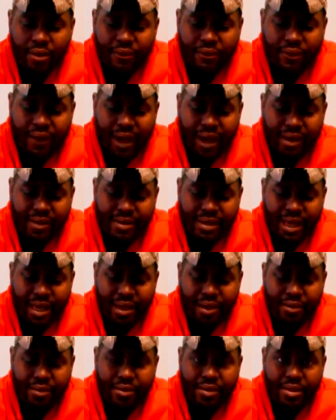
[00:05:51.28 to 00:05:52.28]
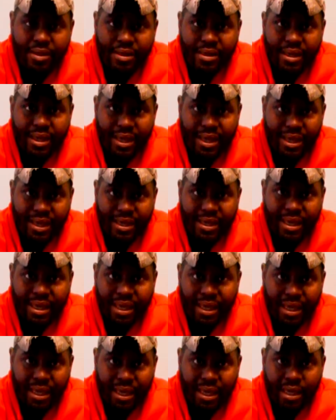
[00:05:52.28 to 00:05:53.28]
file down the
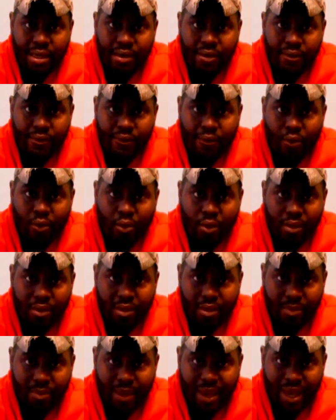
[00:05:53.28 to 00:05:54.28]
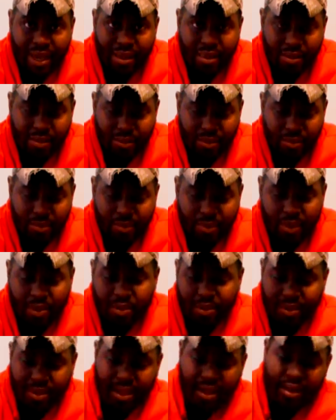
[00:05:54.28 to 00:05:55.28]
key for the back little
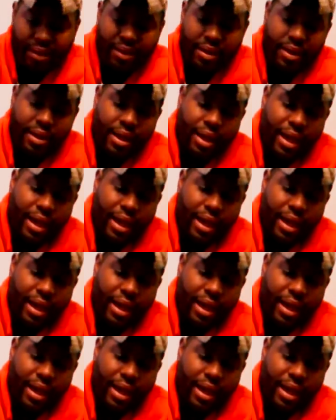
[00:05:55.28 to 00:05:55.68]
bolt there.